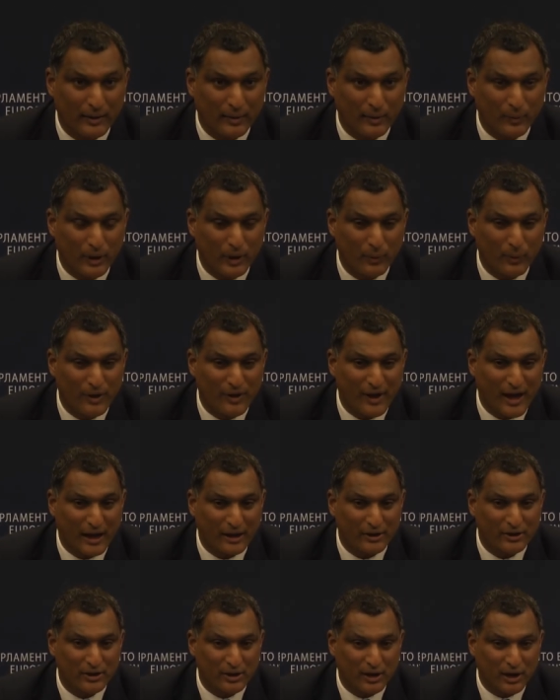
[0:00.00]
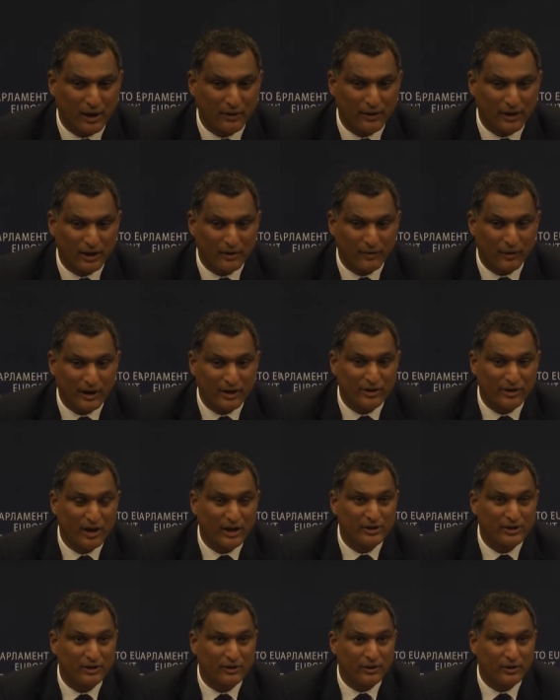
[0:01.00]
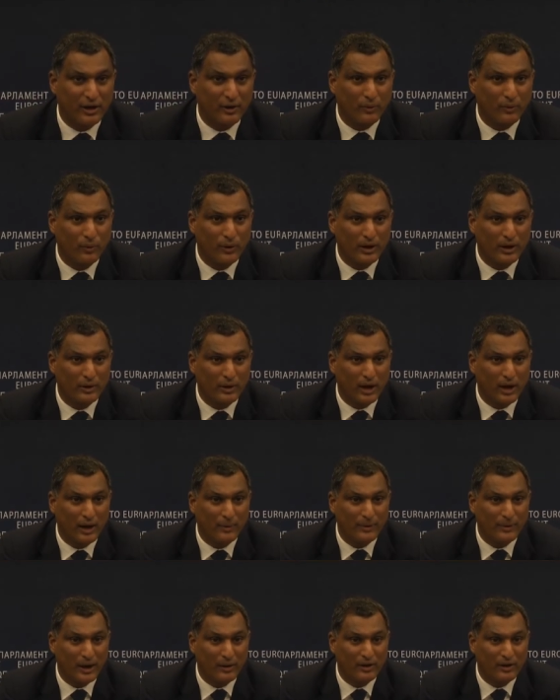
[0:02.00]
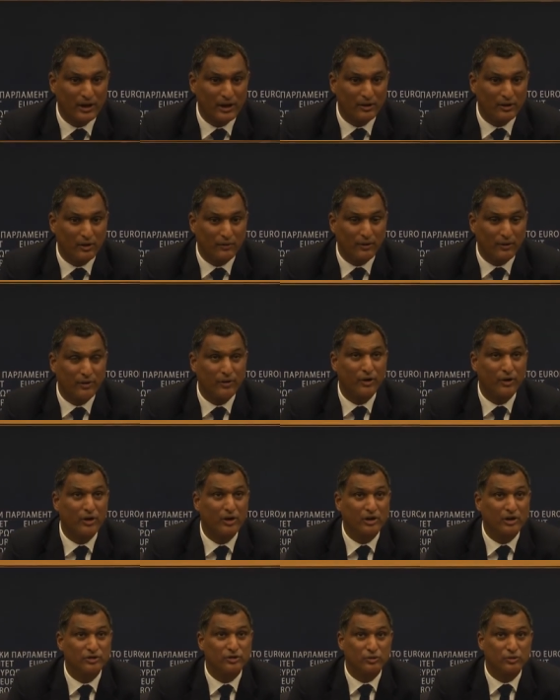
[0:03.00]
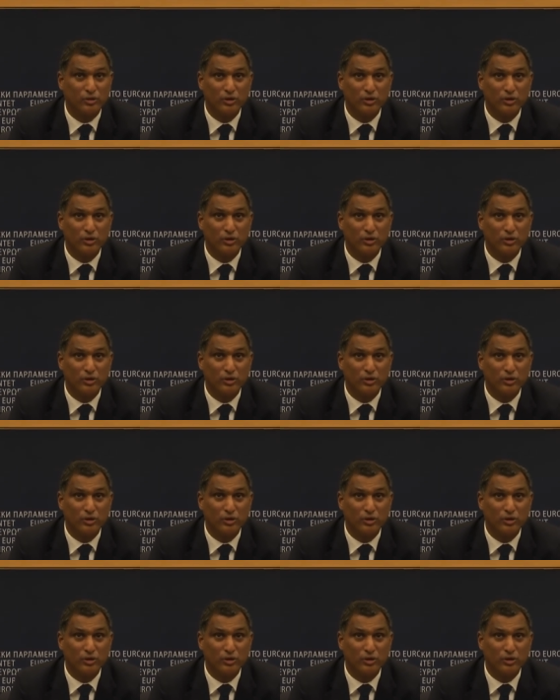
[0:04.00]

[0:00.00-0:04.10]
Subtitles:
With that, I think it's very exciting that I am now the leader of the third largest